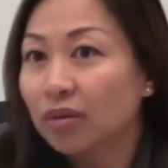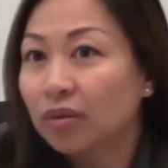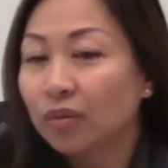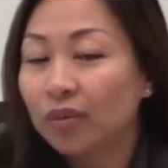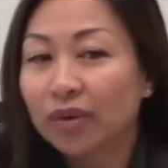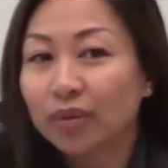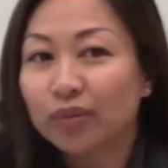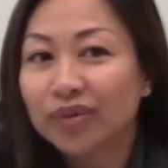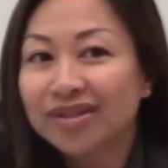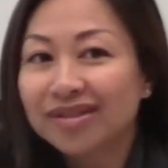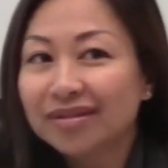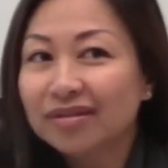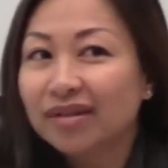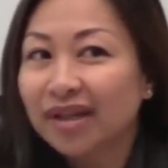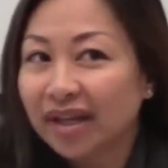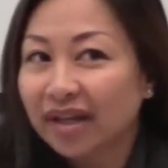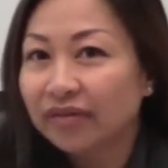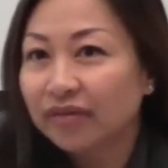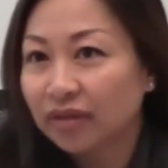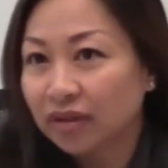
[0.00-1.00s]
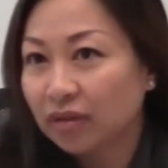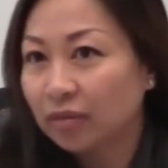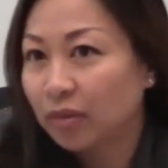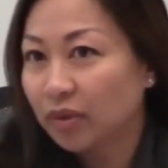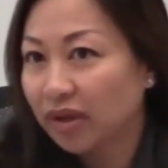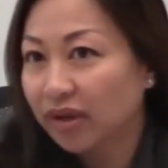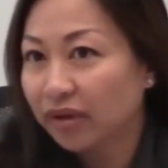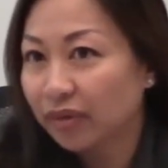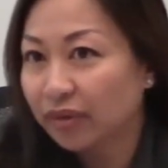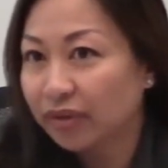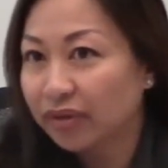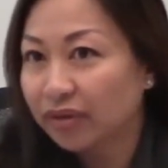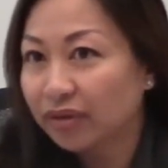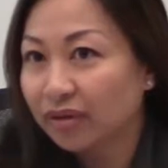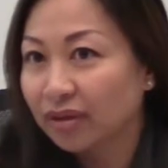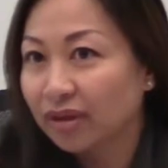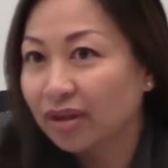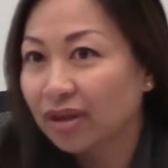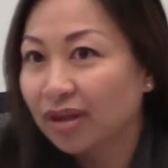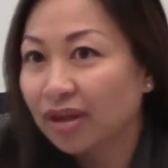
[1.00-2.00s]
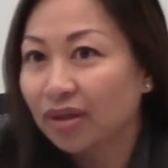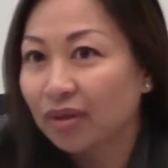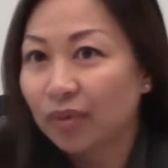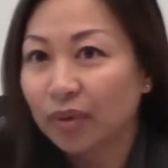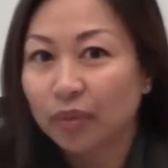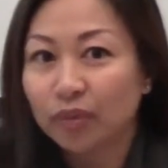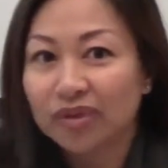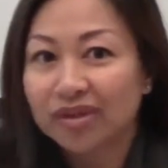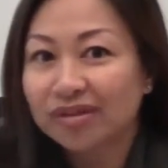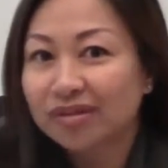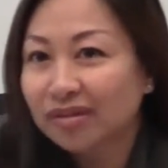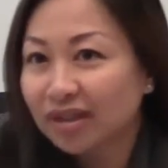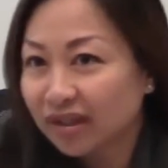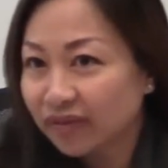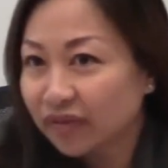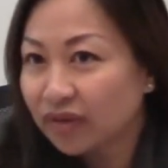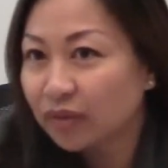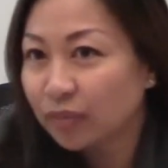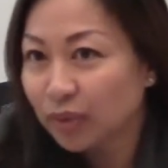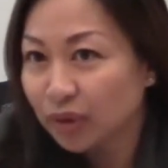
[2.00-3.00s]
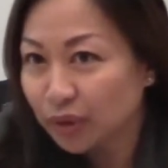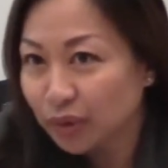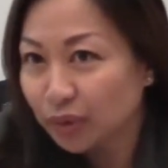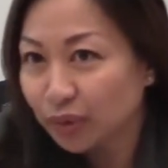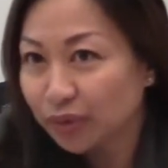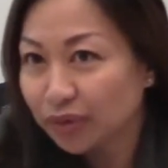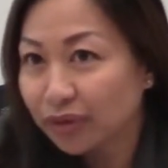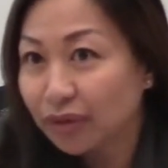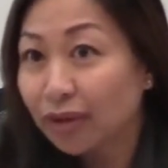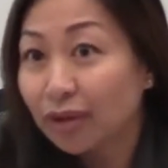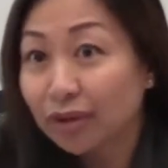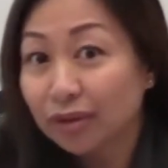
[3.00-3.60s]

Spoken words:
when we still have a little bit of health, when we still have a little bit youth.